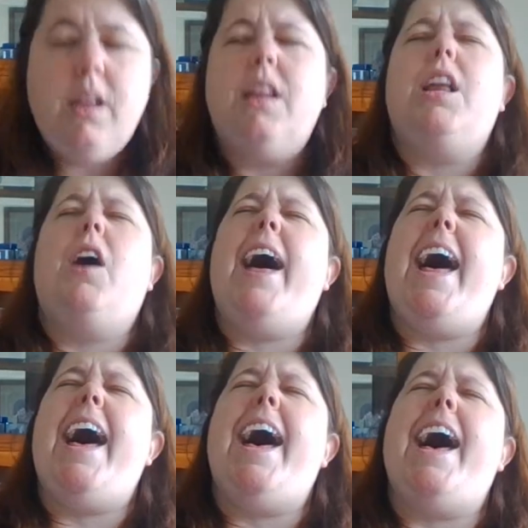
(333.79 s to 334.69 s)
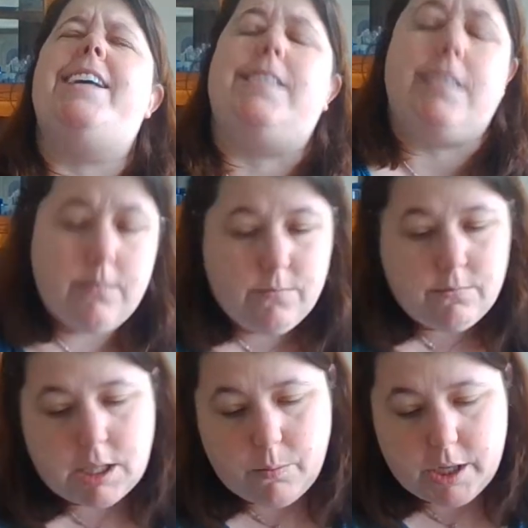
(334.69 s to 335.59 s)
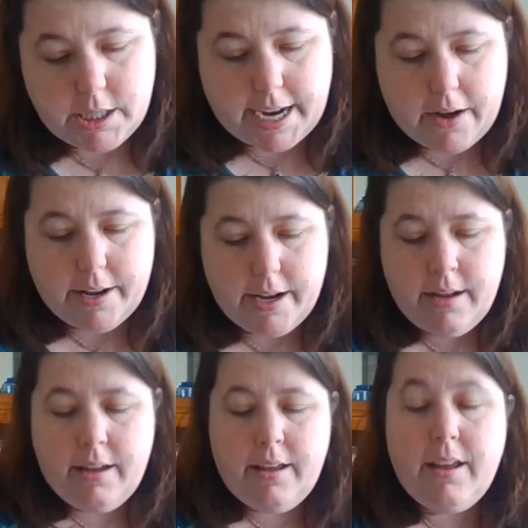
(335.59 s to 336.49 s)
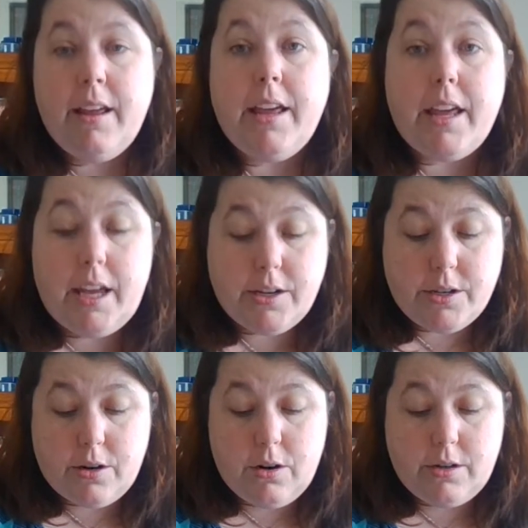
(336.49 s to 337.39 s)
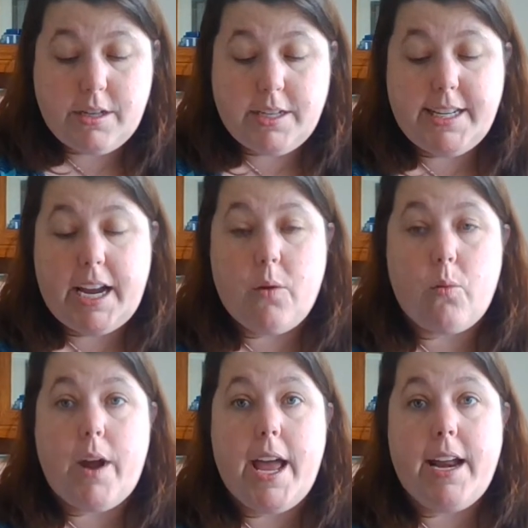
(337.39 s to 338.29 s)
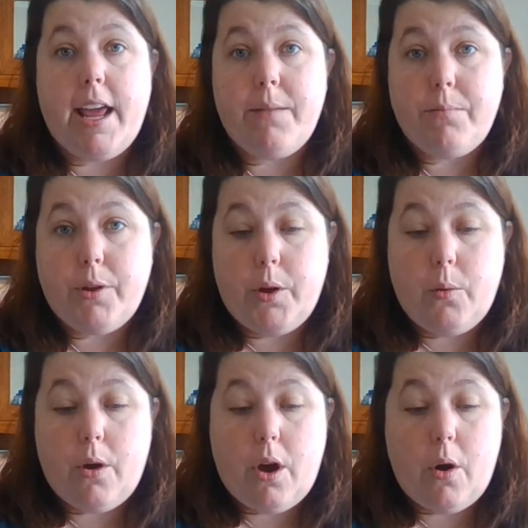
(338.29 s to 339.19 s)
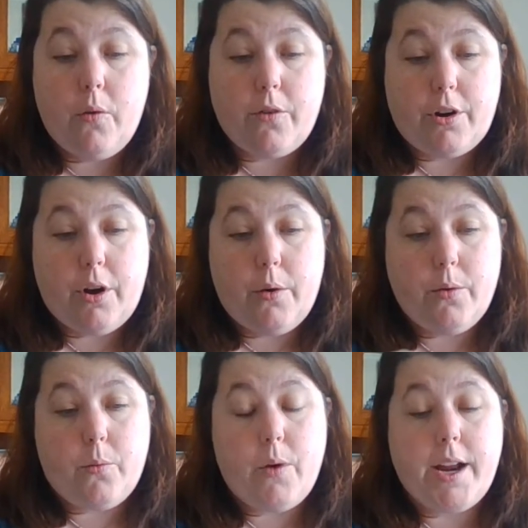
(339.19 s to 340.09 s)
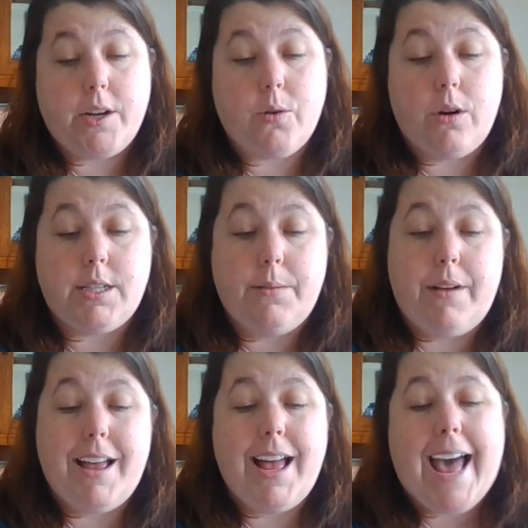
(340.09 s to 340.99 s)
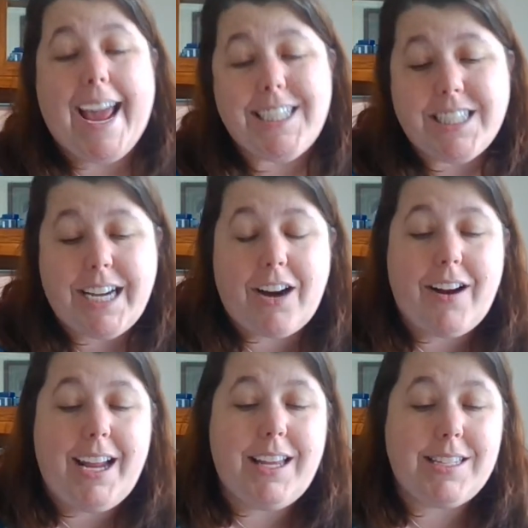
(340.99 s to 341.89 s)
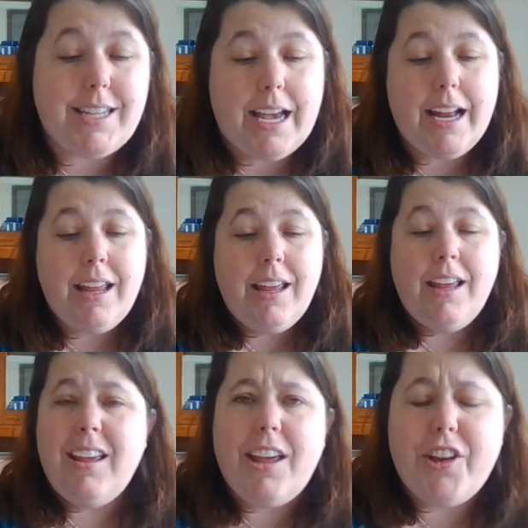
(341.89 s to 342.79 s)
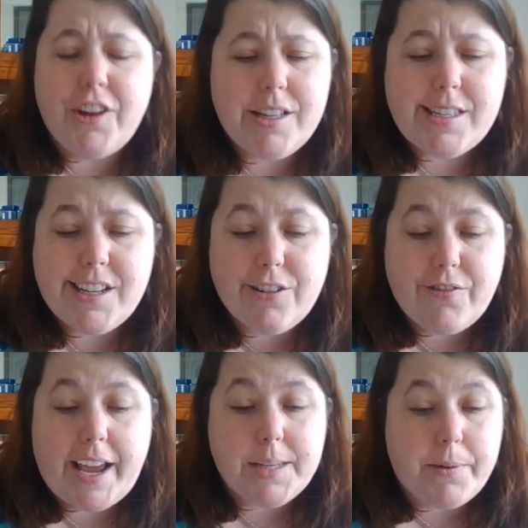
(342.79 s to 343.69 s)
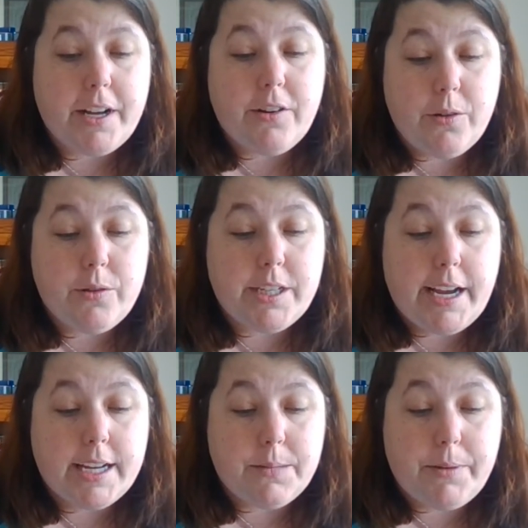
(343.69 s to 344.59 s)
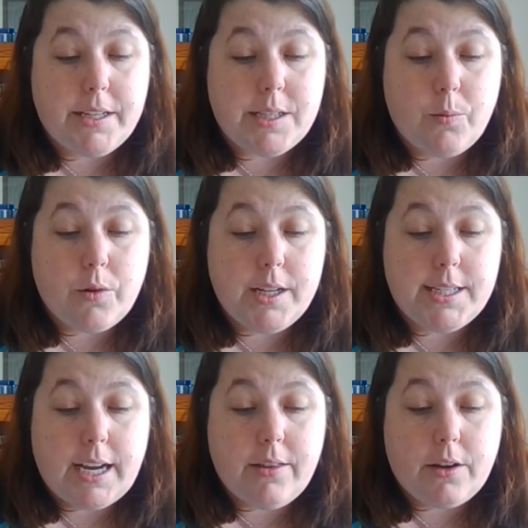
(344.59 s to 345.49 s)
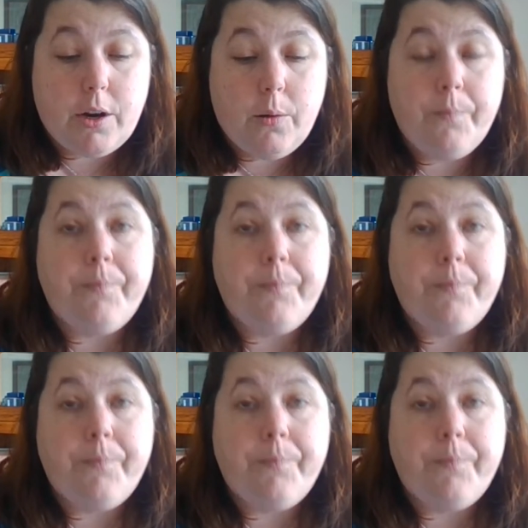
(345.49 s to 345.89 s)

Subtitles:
Louis! Someone shouted. He turned to see a red and blue overcoat running towards him. Hi, Sherry, he said. He couldn't see her face, but he knew she had to be somewhere inside the coat.